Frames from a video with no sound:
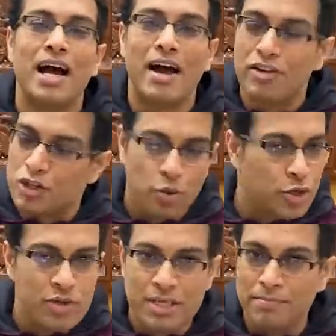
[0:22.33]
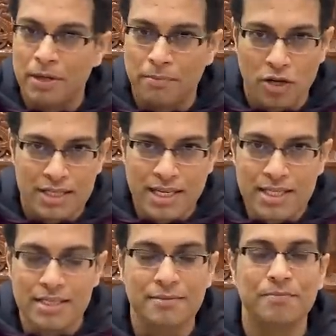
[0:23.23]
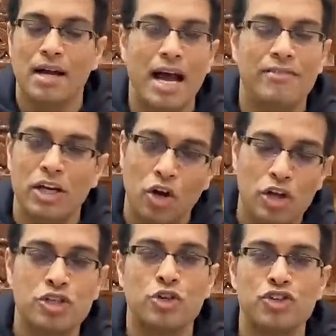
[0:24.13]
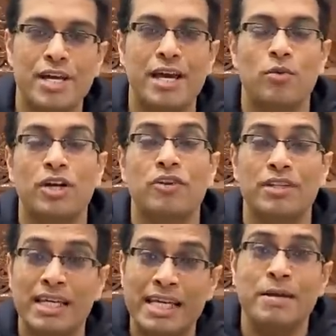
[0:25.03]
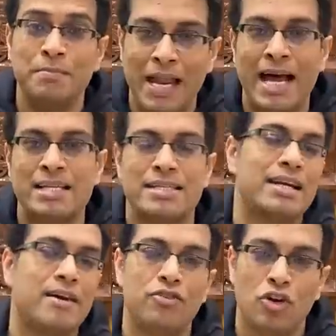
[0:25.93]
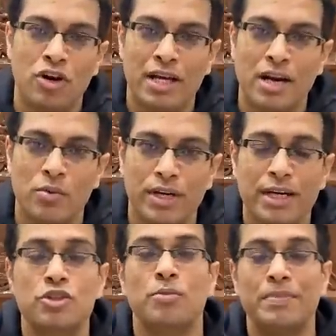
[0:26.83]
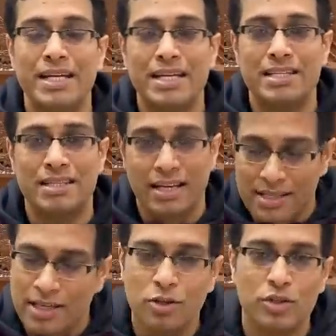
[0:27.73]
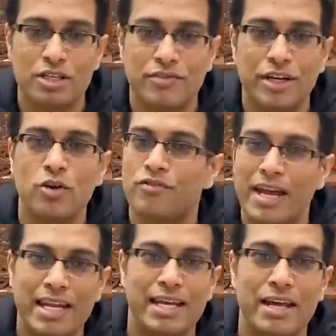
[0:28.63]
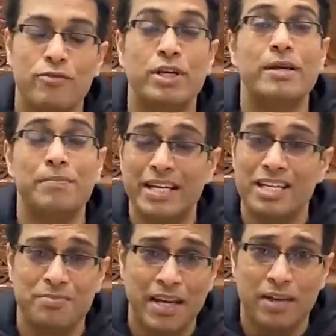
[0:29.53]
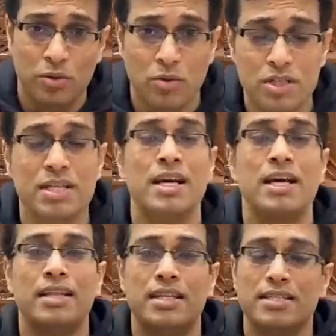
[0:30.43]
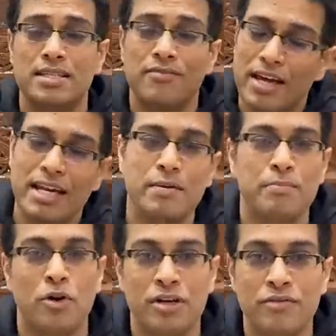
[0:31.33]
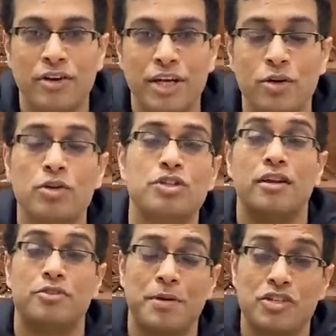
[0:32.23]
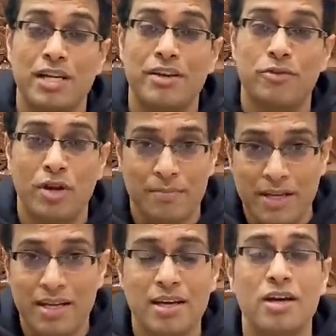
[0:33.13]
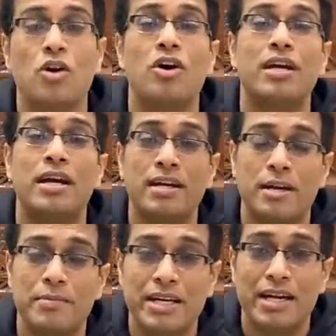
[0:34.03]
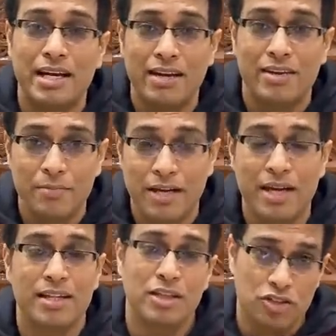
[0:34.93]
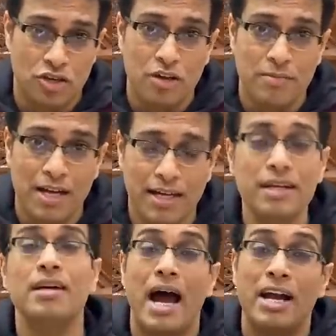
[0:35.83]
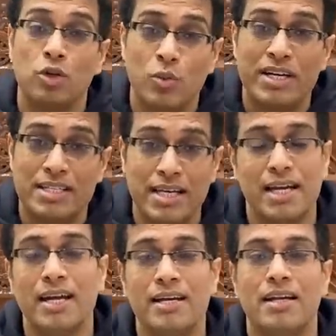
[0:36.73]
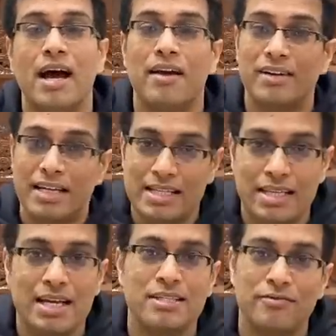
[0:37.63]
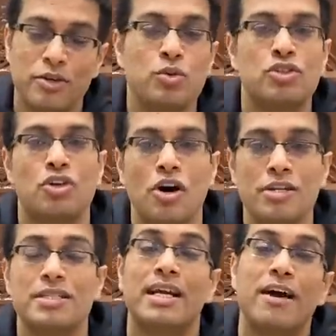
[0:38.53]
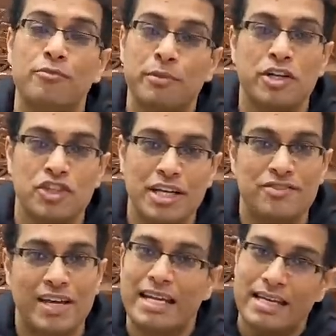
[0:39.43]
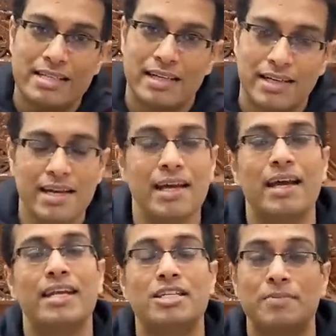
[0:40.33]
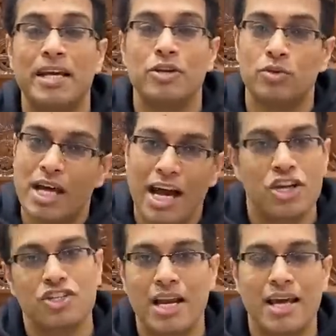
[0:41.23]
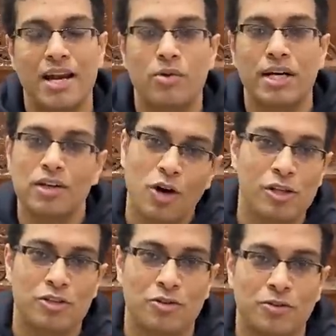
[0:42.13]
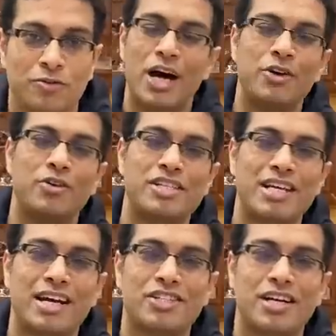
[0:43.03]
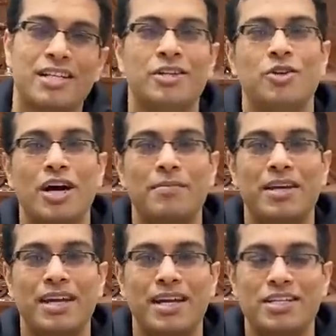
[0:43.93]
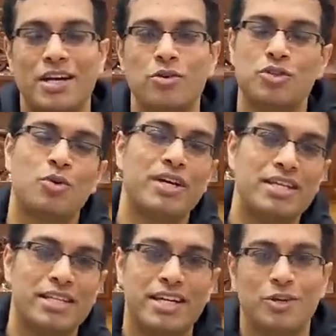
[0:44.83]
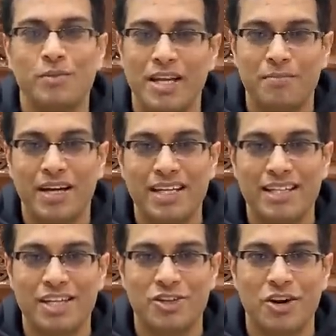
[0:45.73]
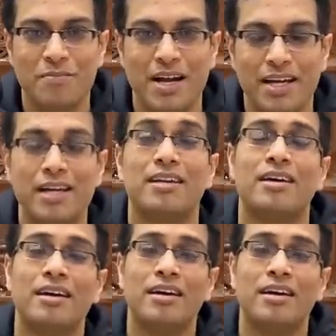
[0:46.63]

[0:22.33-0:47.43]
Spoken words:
I will show you a simple process. I will also share one of the key plans that I've drawn around it. So please listen to this video very carefully. Please make notes. This is a very important video, especially if you're a beginner or an intermediate level player in the stock market. And towards the end, I will discuss a few stocks that I have purchased very recently and explain you the rationale around it also. Now you will say, Akshat, you are making it sound so easy to make money in the stock market.